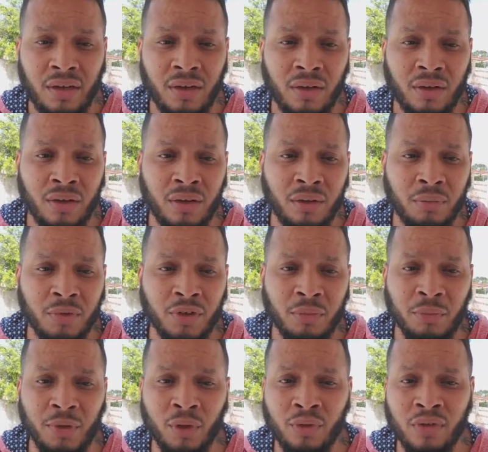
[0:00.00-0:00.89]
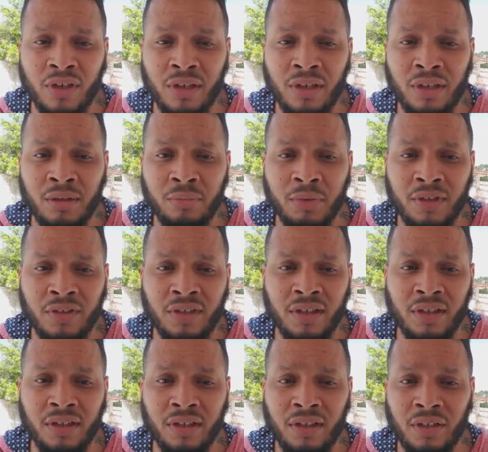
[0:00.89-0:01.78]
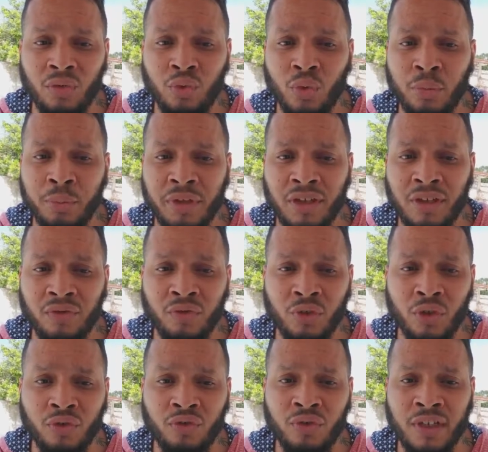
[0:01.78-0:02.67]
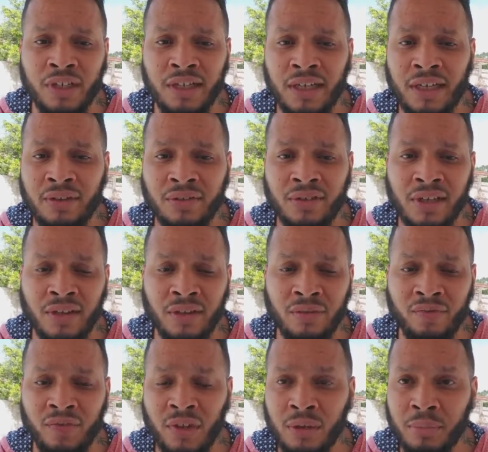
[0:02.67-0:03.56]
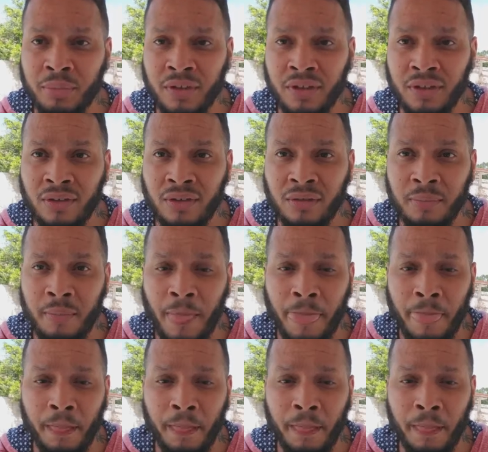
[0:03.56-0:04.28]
Um, some notes on him is that this will be his first fight outside of the Philippines.